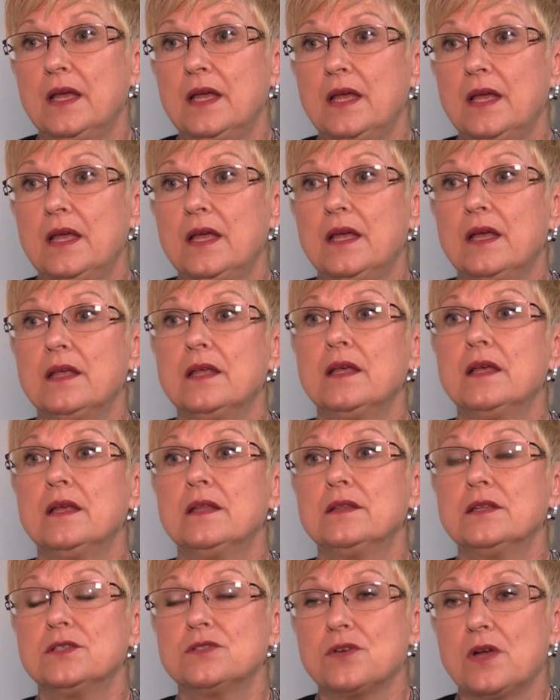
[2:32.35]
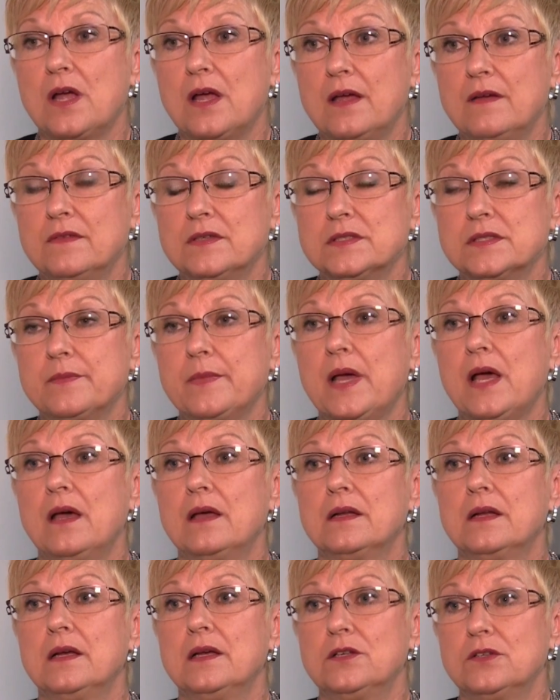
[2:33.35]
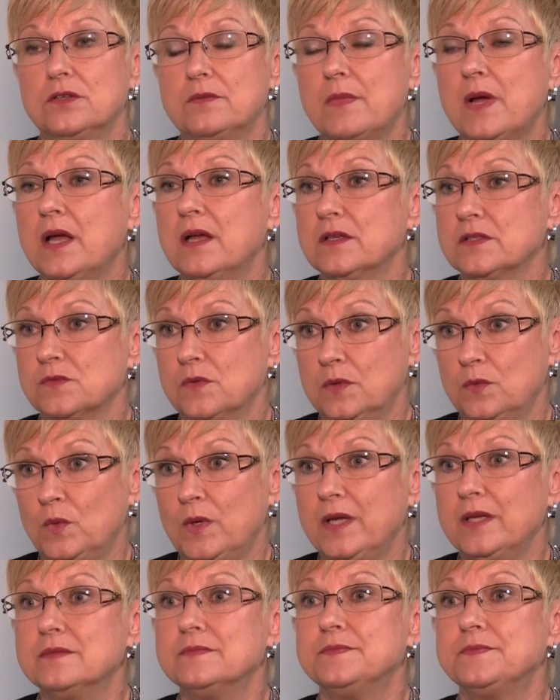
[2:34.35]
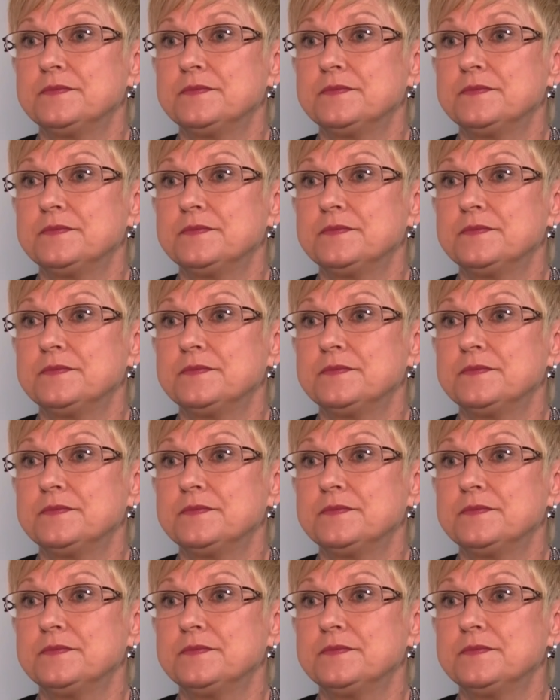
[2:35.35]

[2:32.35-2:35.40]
And the drive is about 100 miles one way.